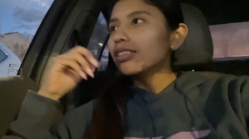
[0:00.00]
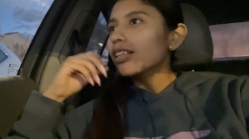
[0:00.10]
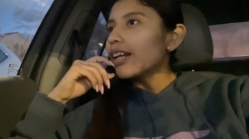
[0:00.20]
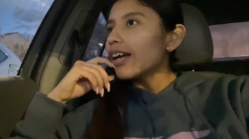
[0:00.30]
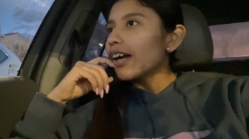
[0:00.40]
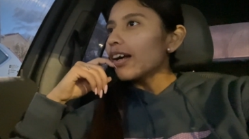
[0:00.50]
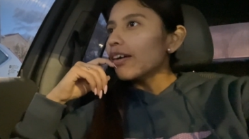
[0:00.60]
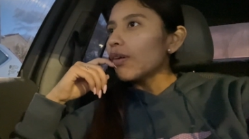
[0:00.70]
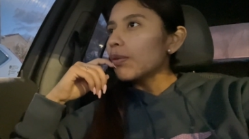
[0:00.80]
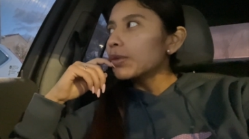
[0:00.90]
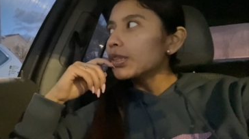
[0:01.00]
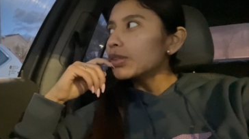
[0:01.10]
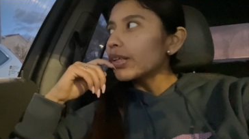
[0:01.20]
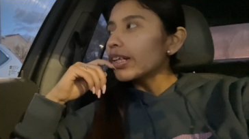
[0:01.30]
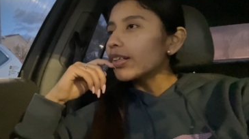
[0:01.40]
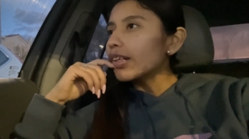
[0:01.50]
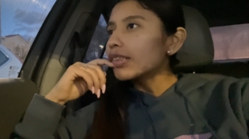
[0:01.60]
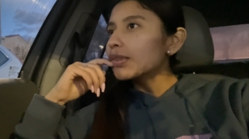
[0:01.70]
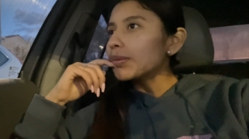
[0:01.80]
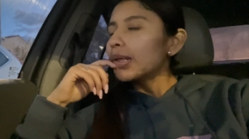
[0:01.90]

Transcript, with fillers: and I have Home Goods right here next to me.